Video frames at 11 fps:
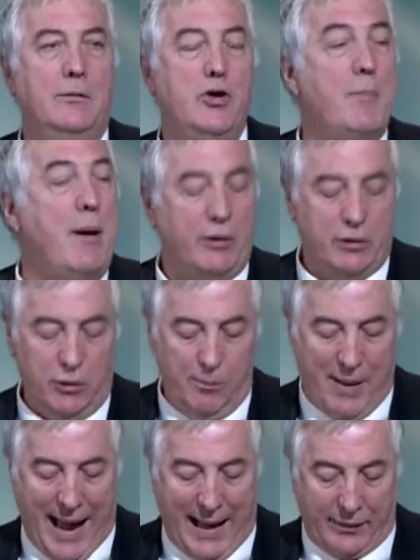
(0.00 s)
numerical
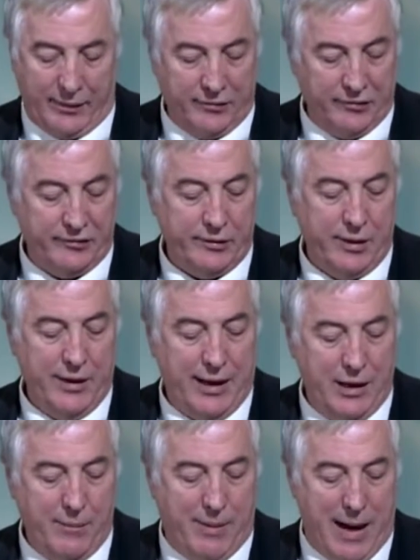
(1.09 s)
patterns
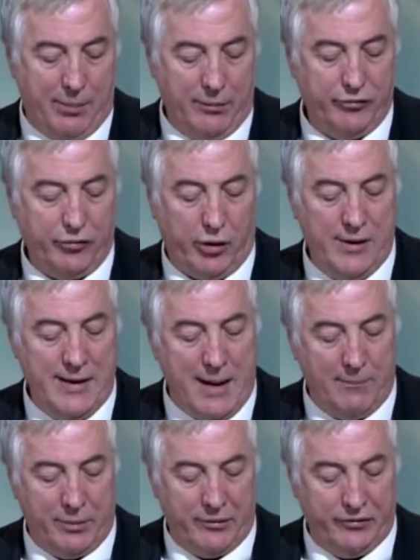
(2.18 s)
in the Bible, certain
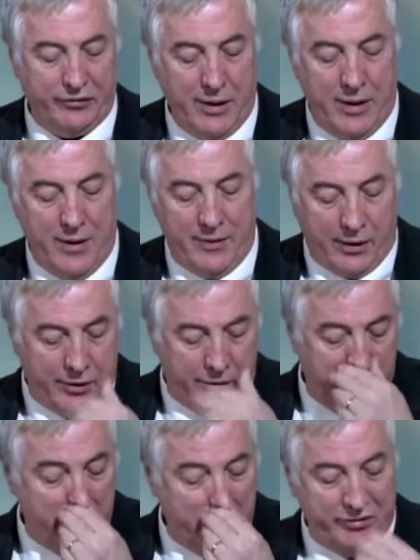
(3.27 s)
numbers that are
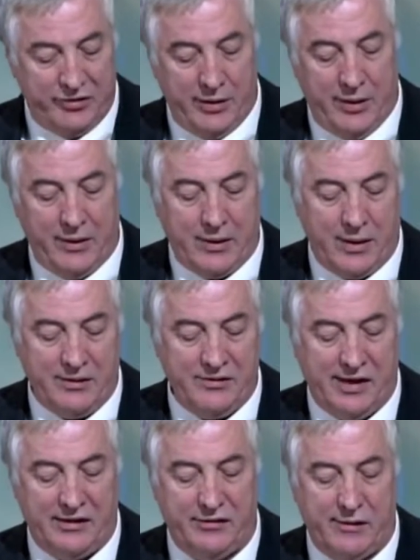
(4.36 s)
used in the
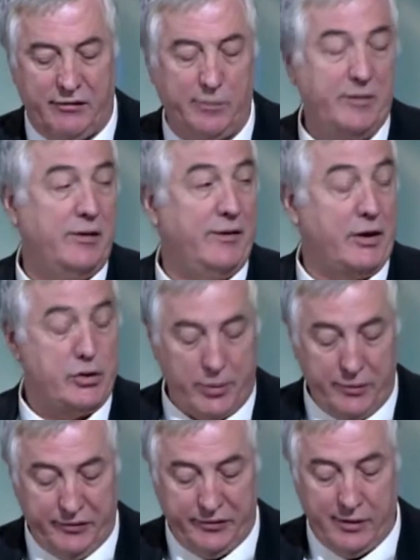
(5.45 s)
context of specific
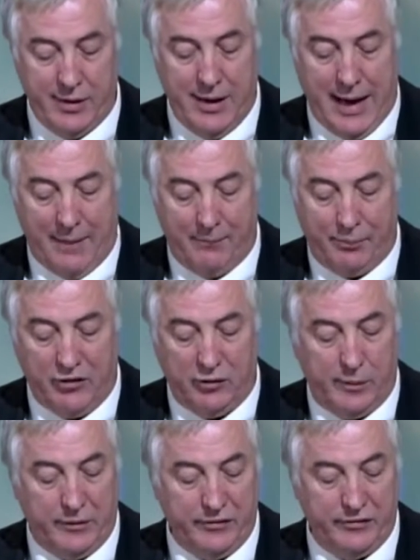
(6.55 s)
truths and
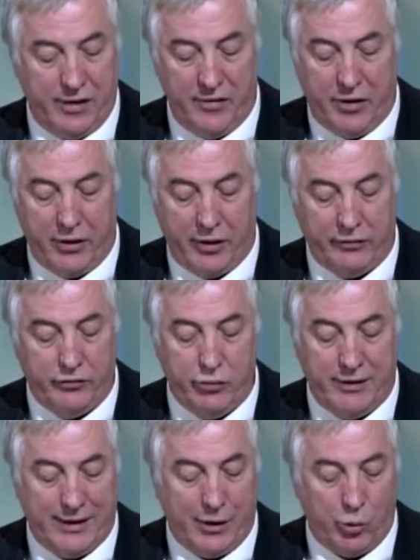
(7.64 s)
principles to the,
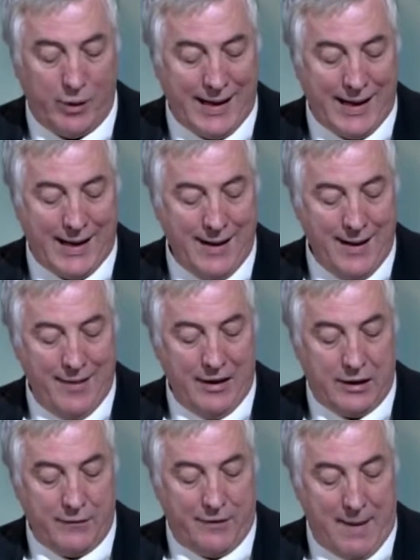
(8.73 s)
to the degree
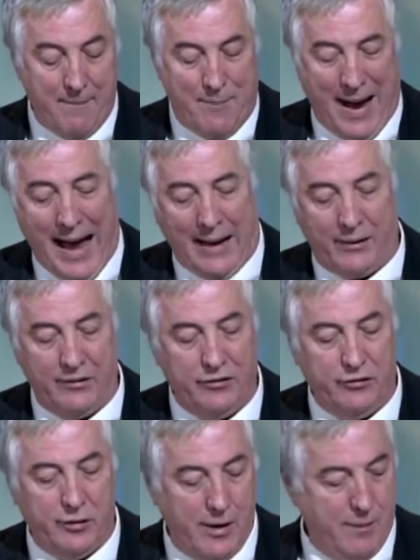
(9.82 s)
that divine
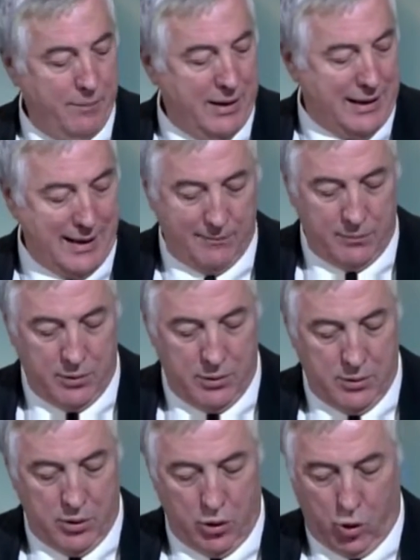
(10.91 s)
patterns become
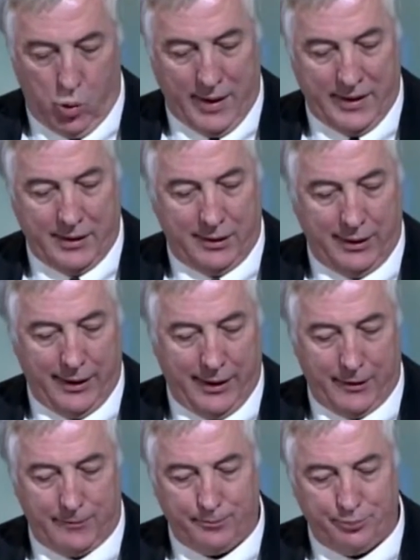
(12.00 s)
quite
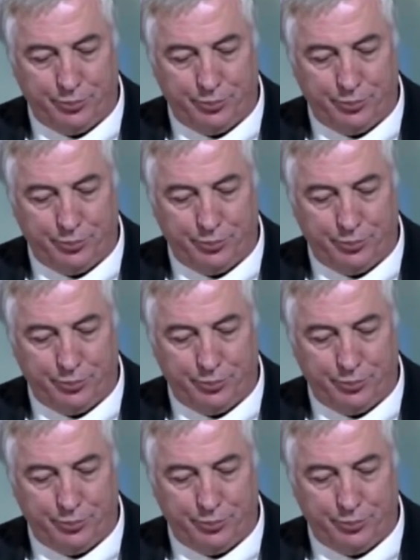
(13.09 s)
clear.